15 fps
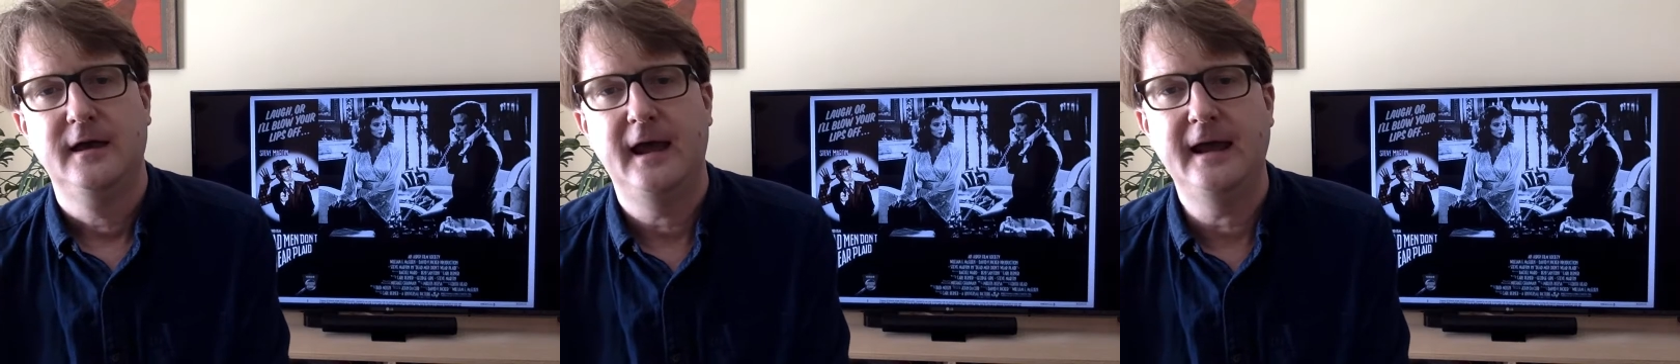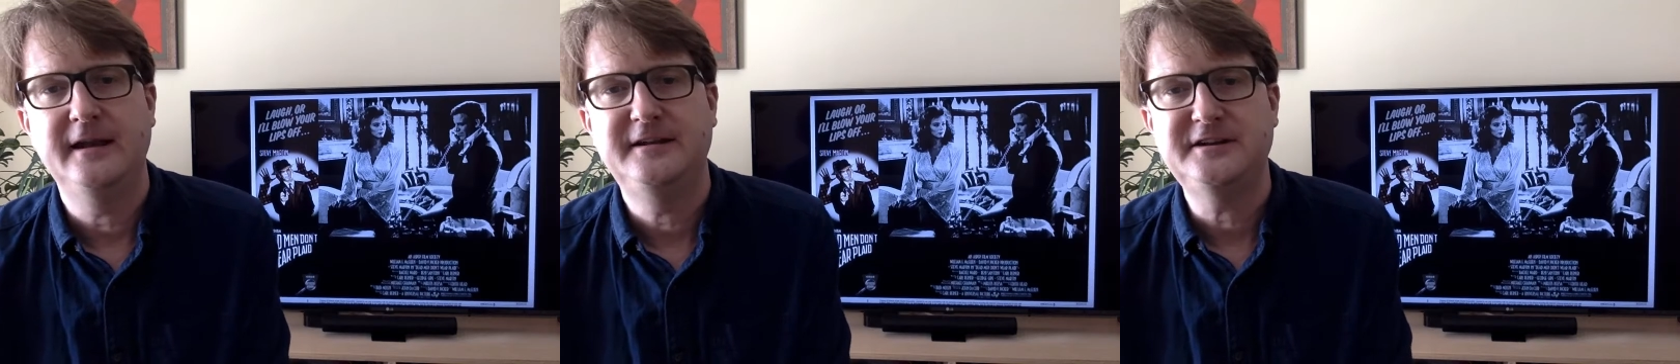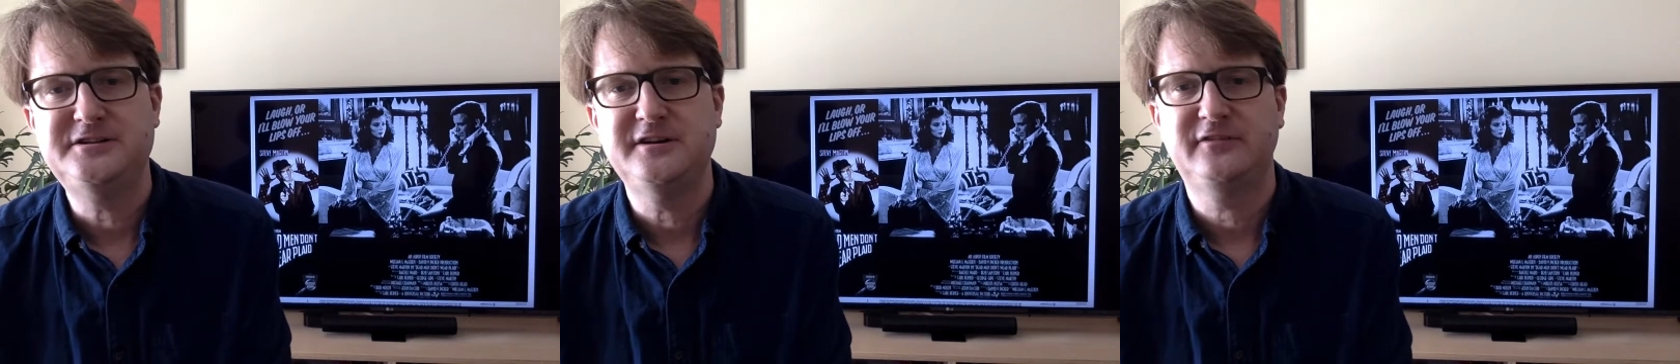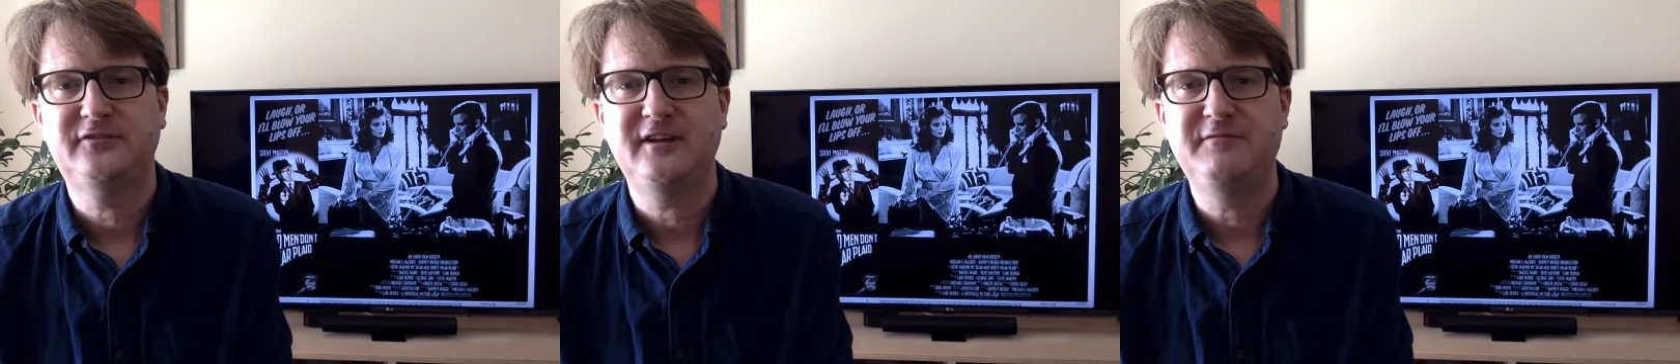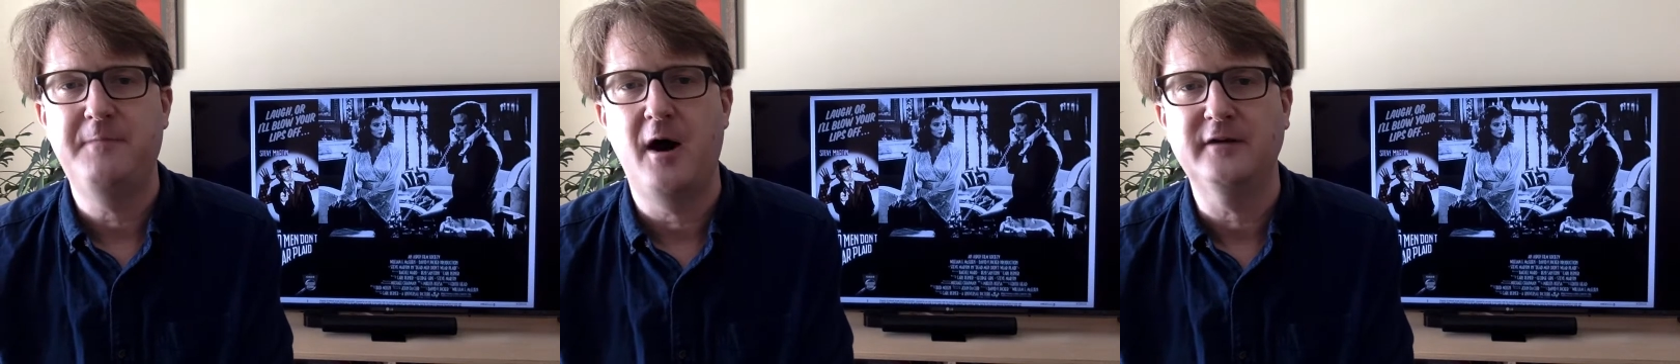In addition to
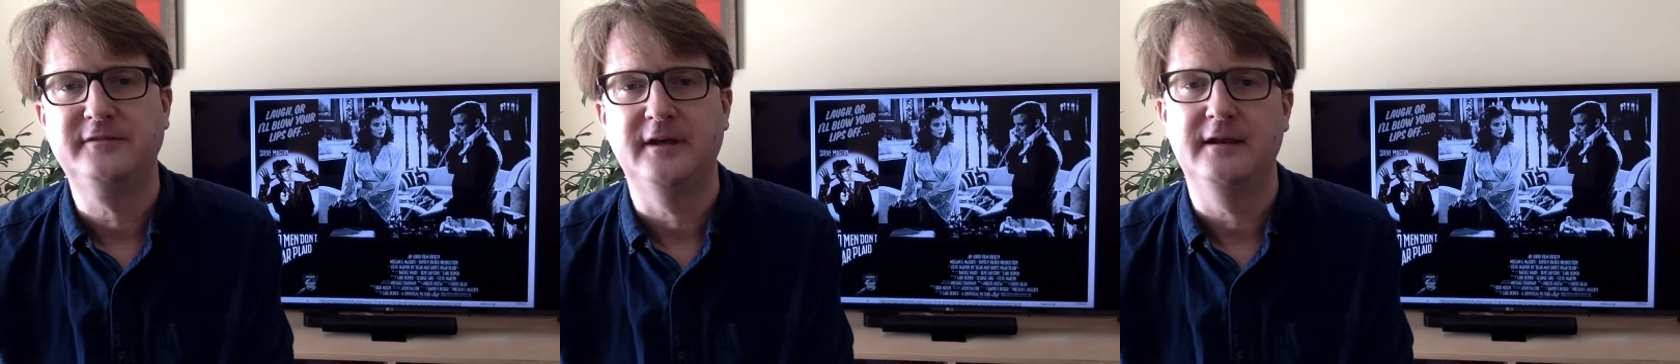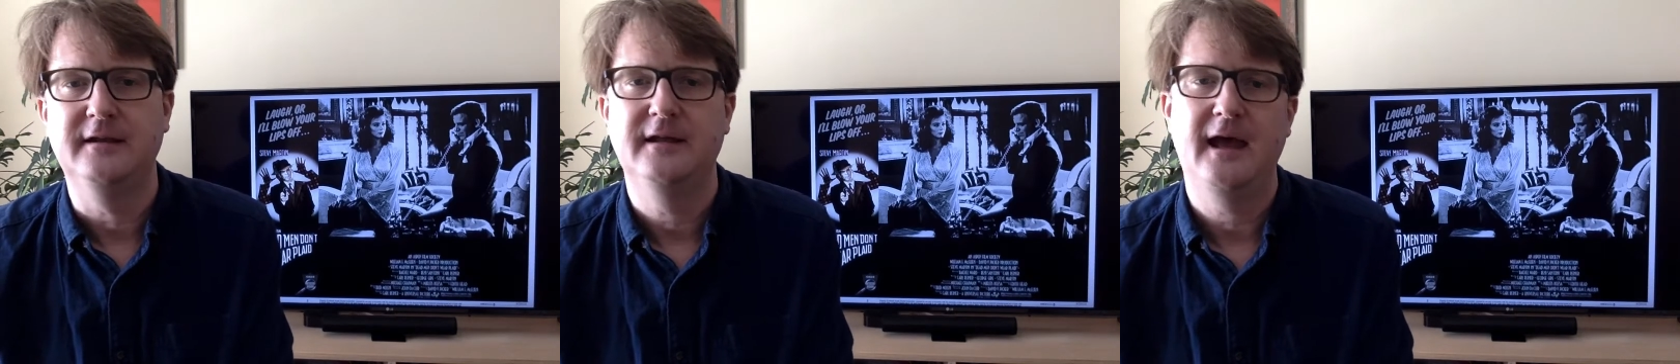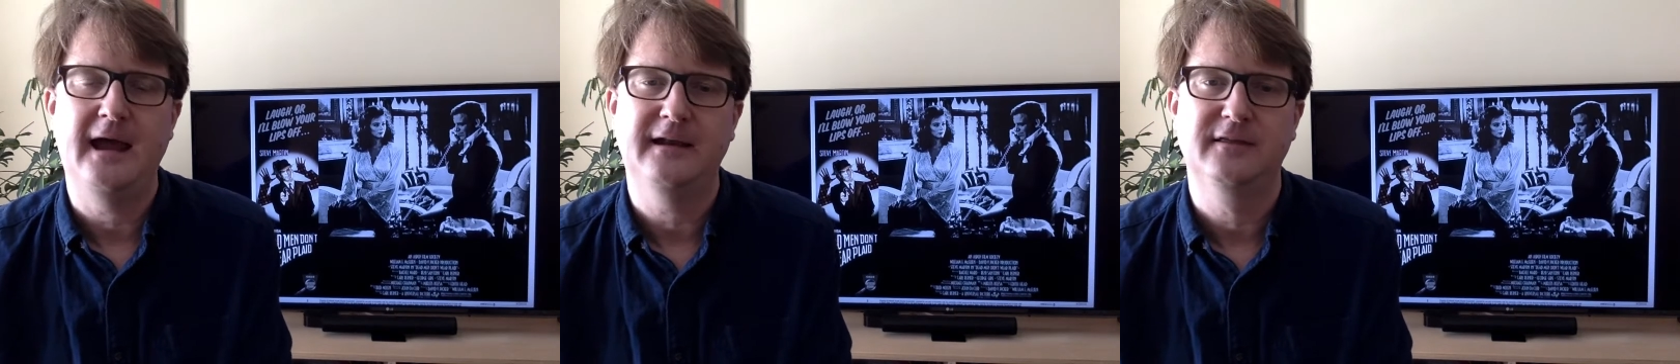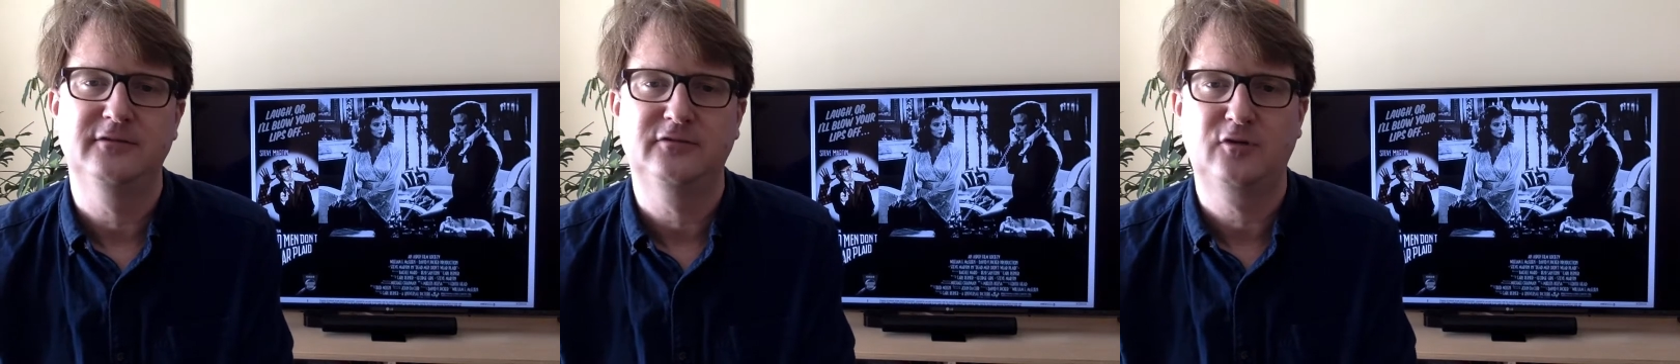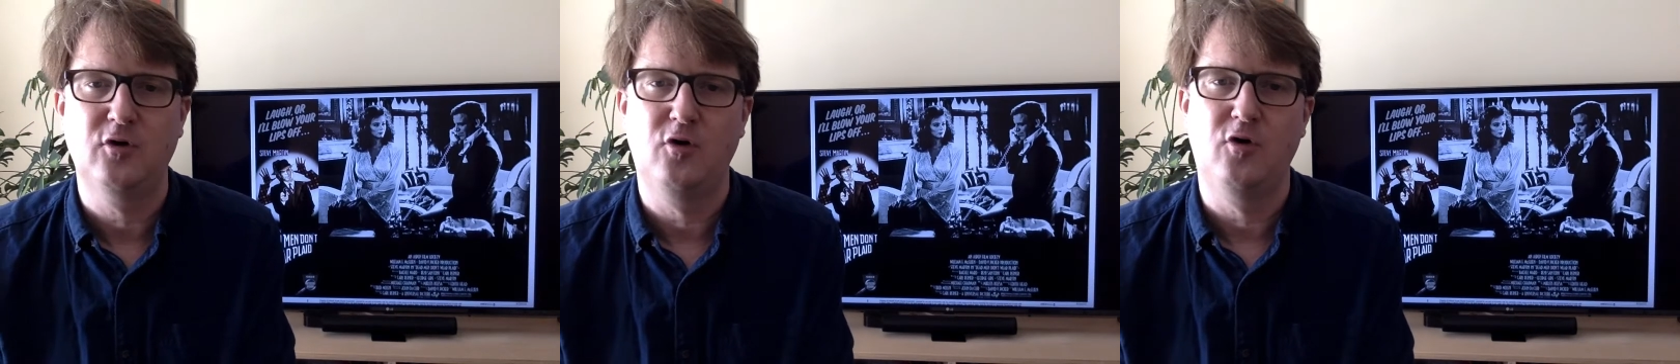Steve Martin and the
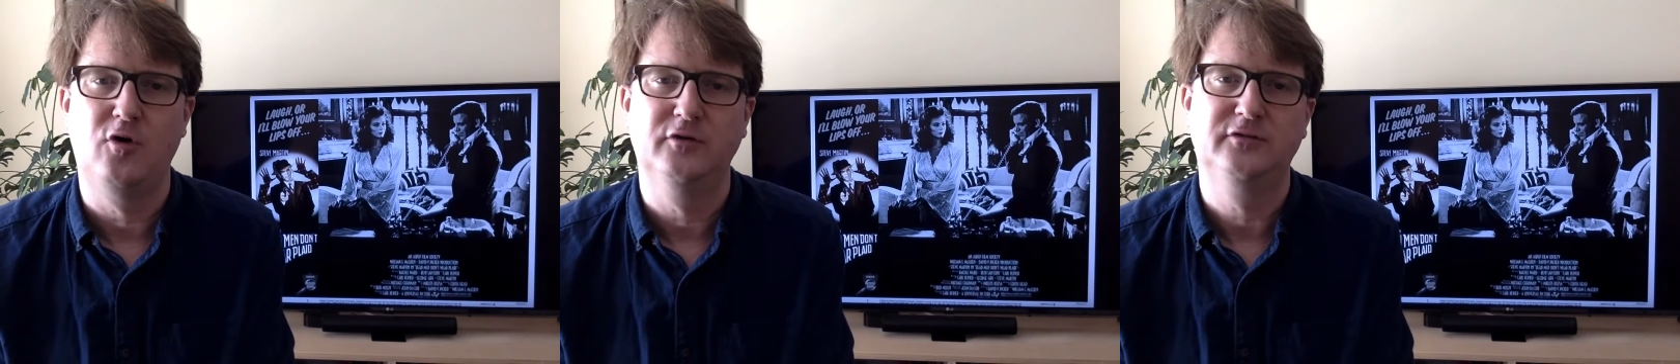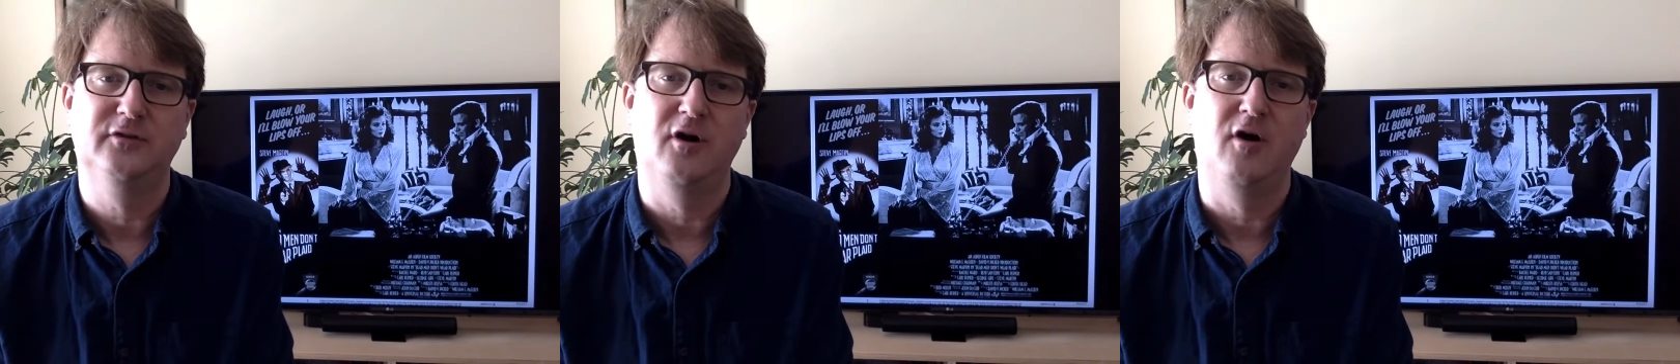scores